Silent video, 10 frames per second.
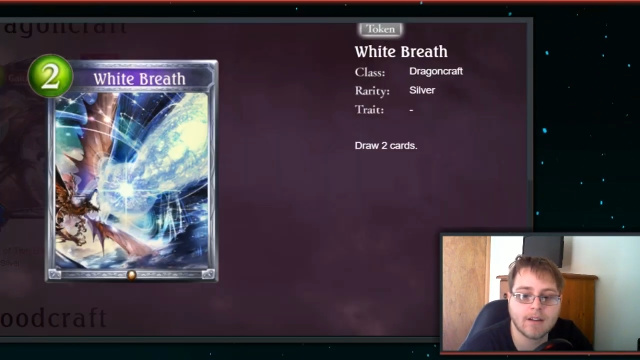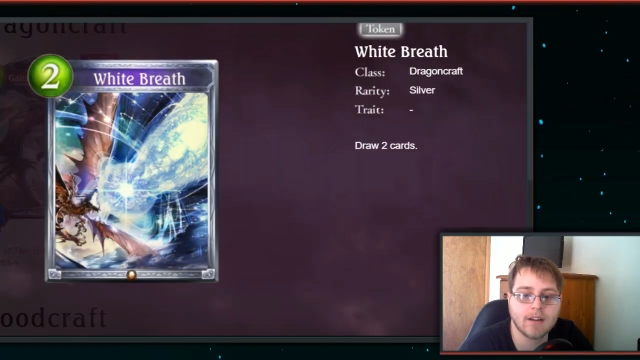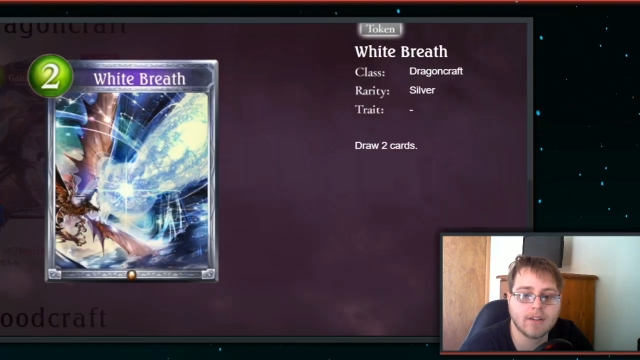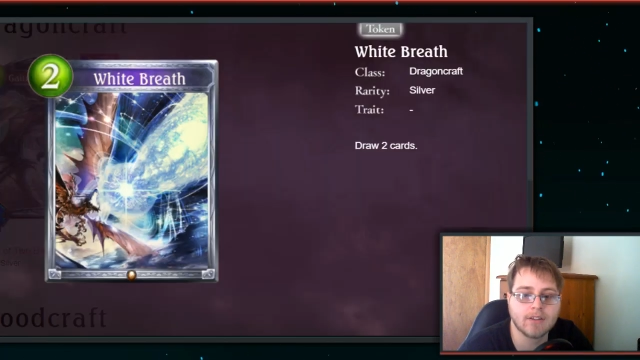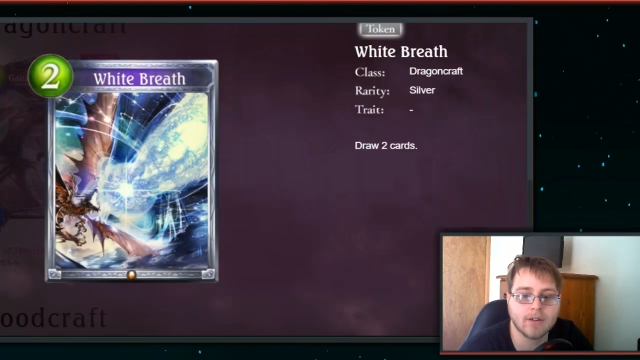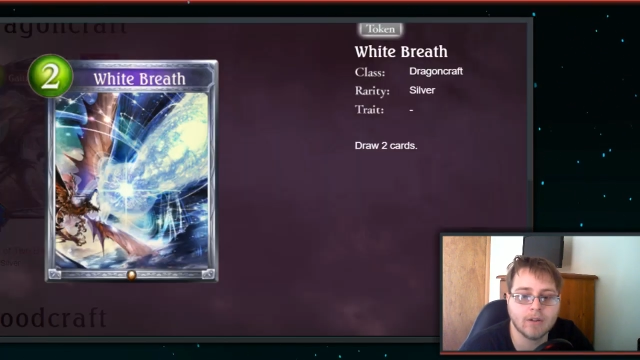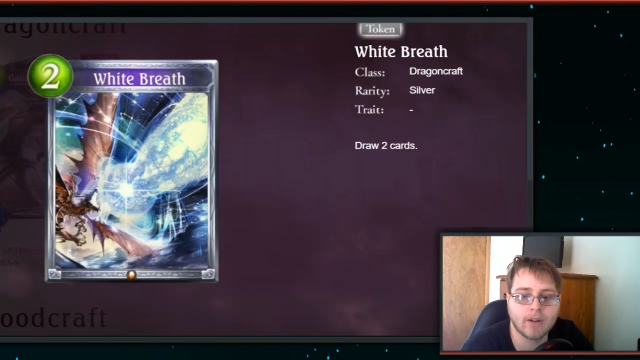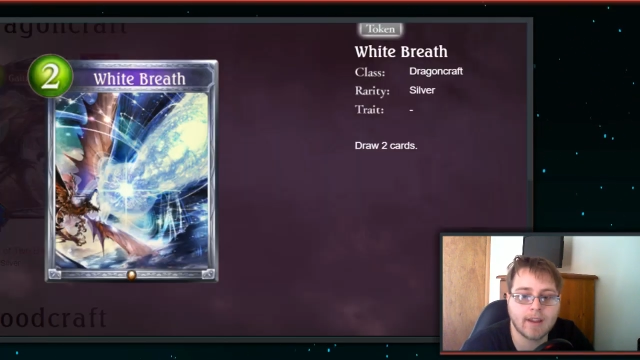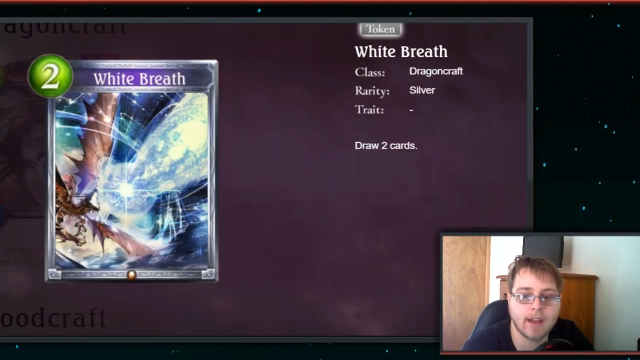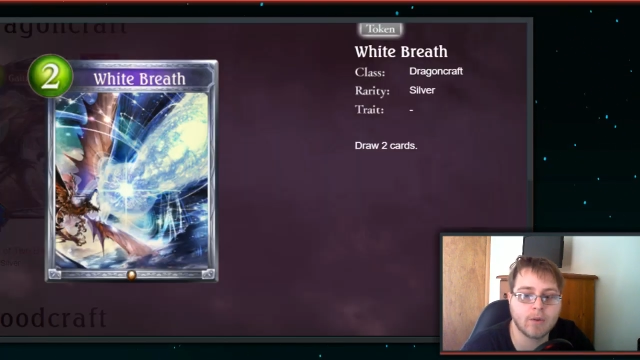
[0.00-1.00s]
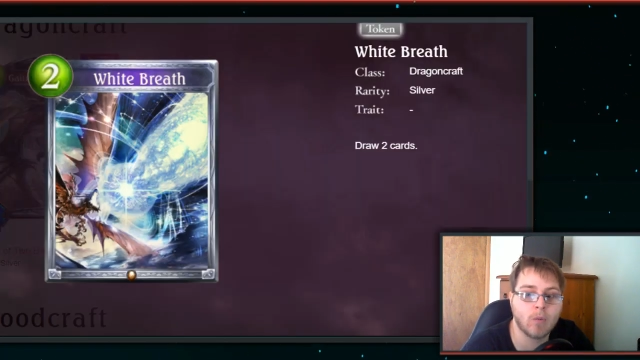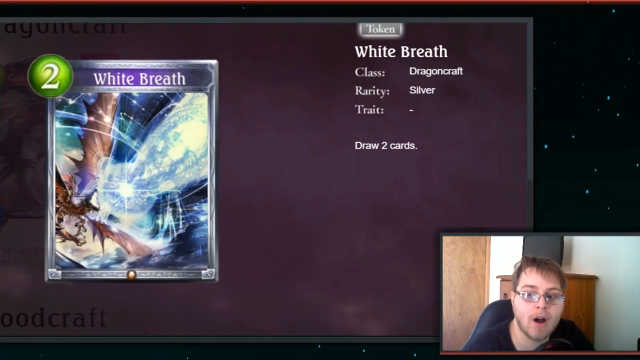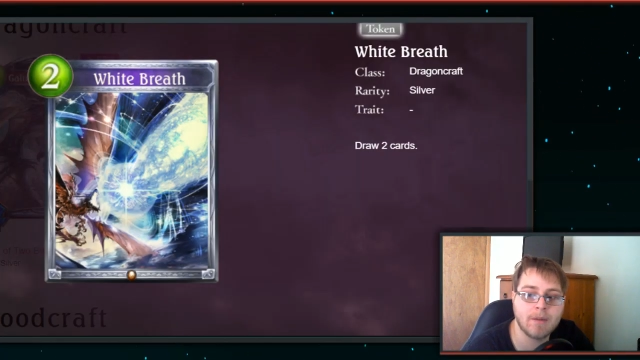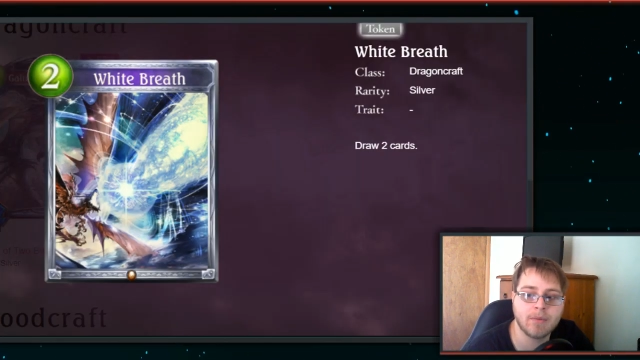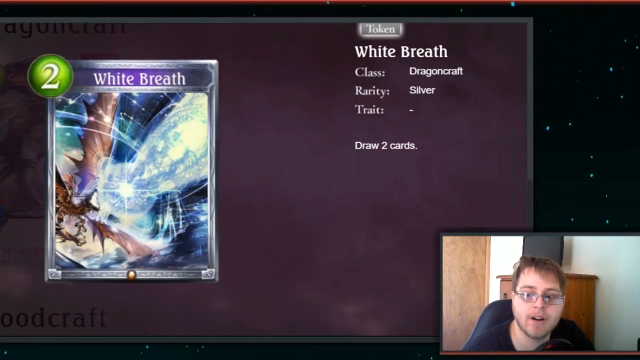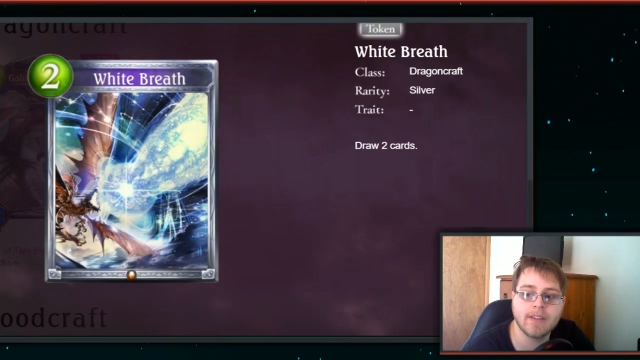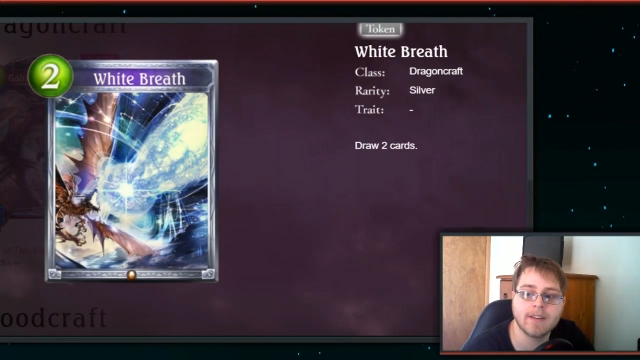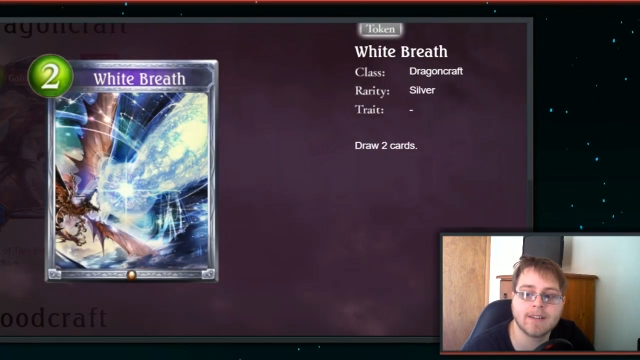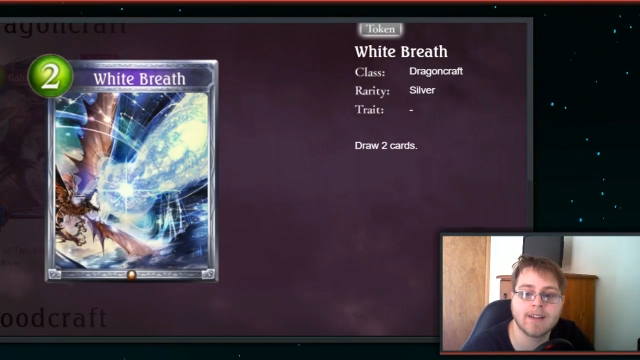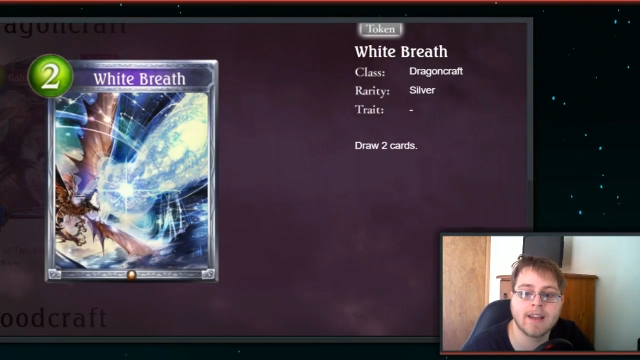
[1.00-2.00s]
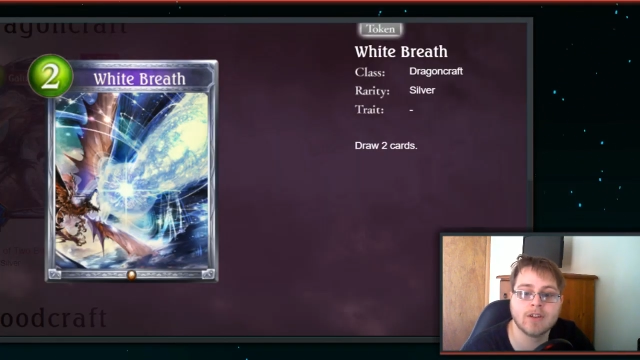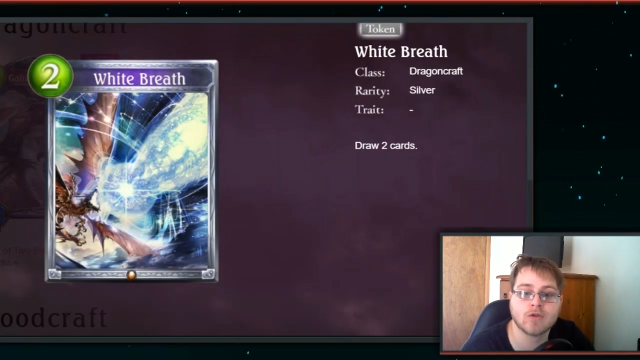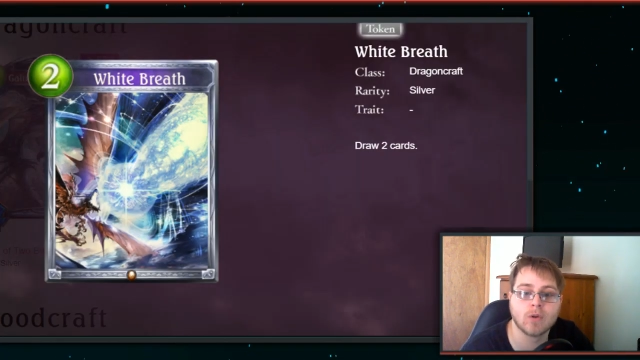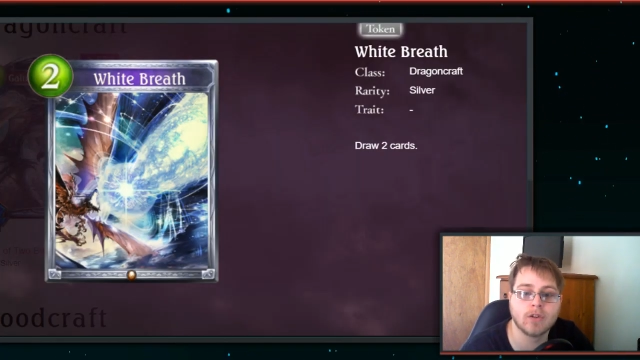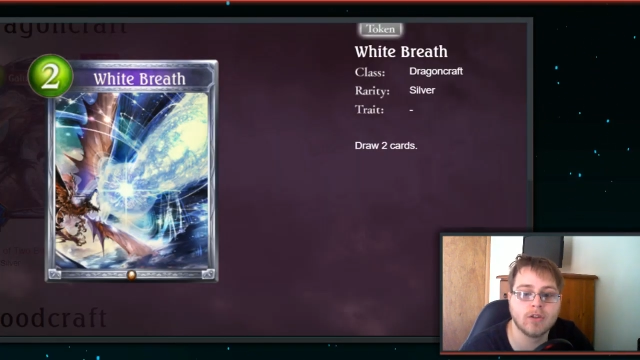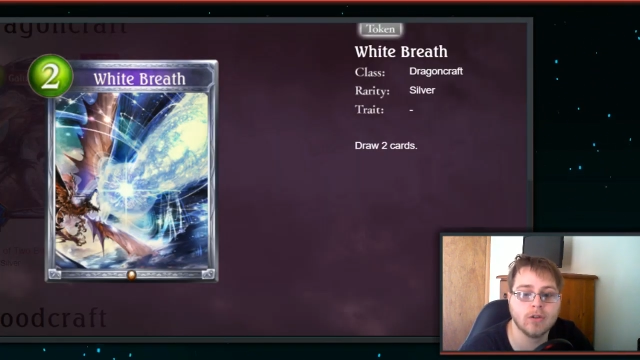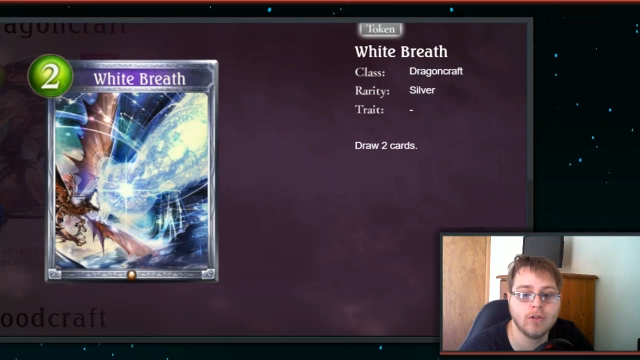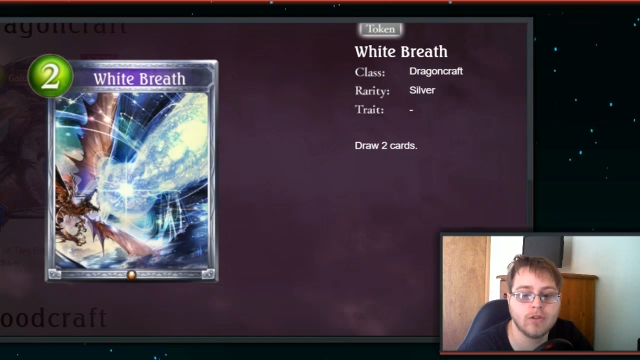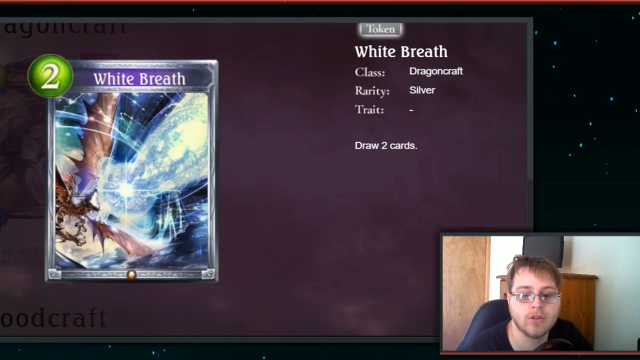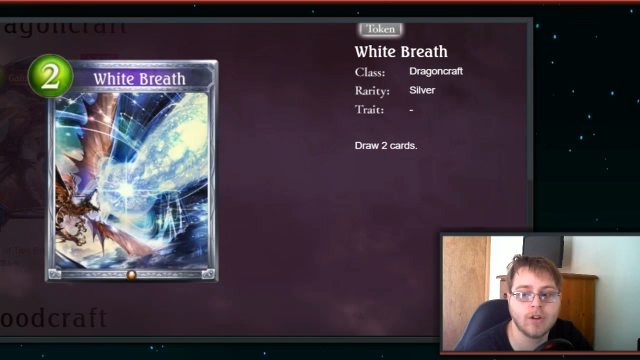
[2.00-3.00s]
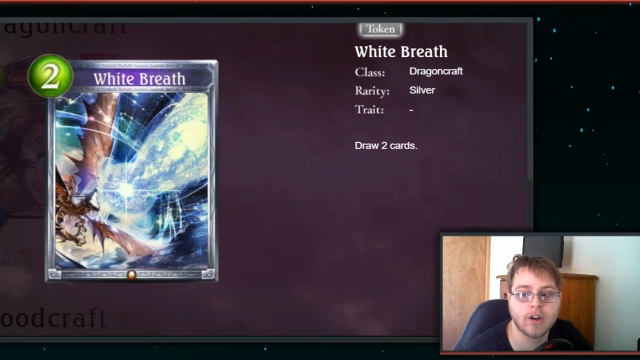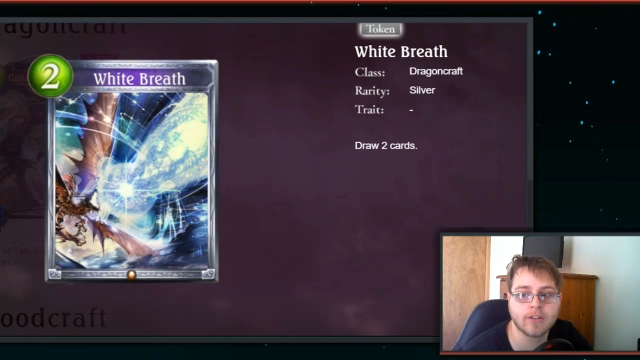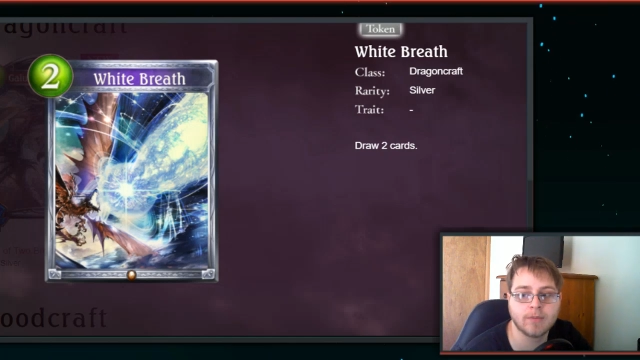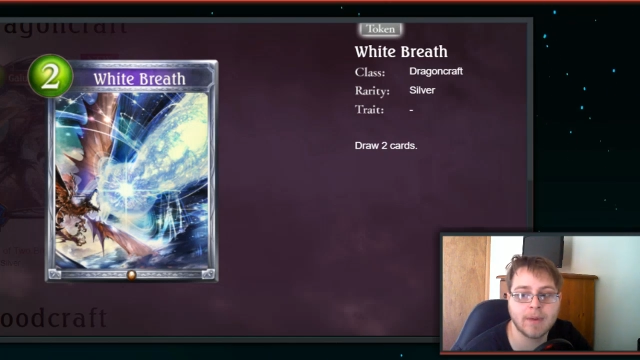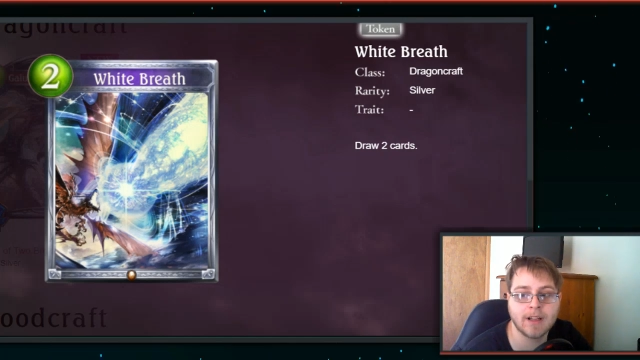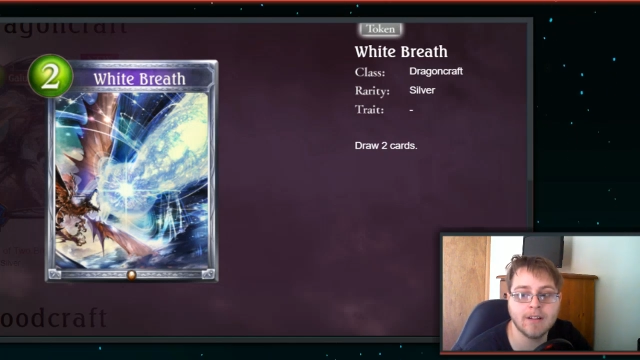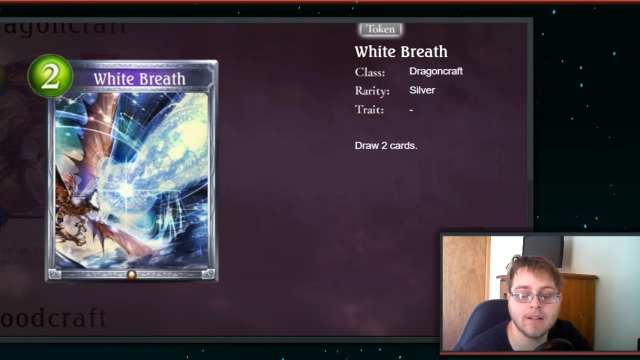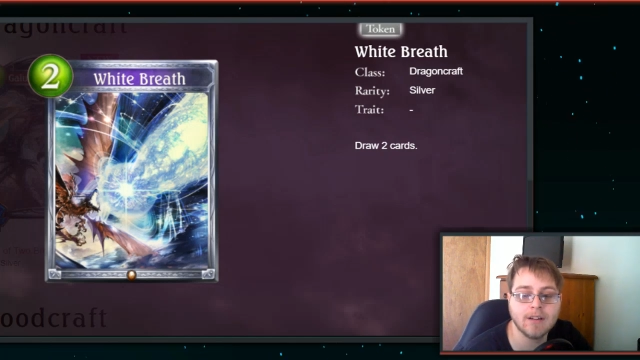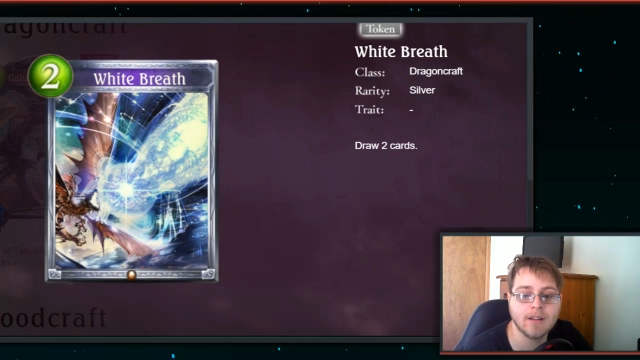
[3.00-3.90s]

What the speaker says: So looking at white breath, it's a draw 2-cost spell.